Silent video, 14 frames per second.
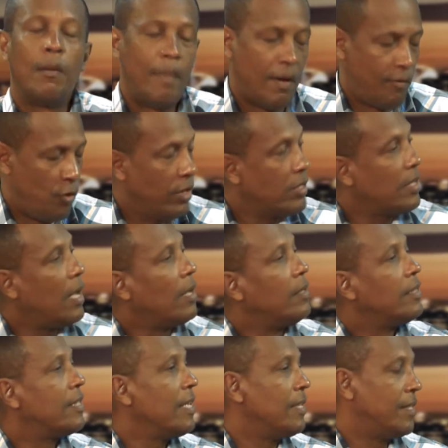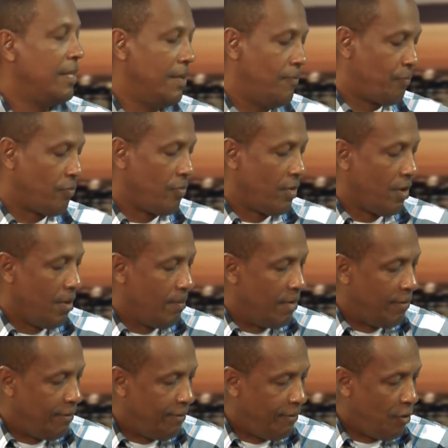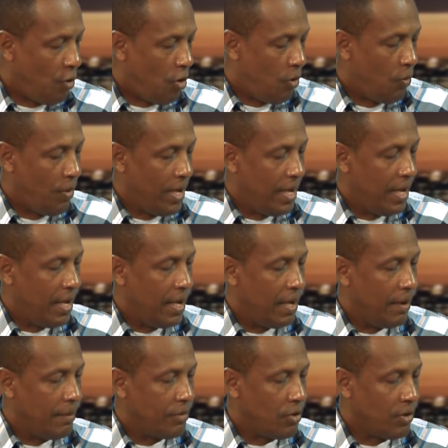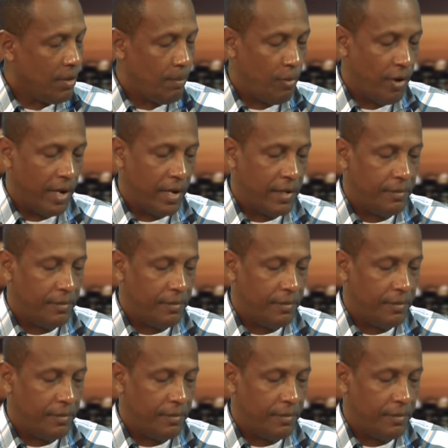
back, viewers. And Stacey, before we took the break,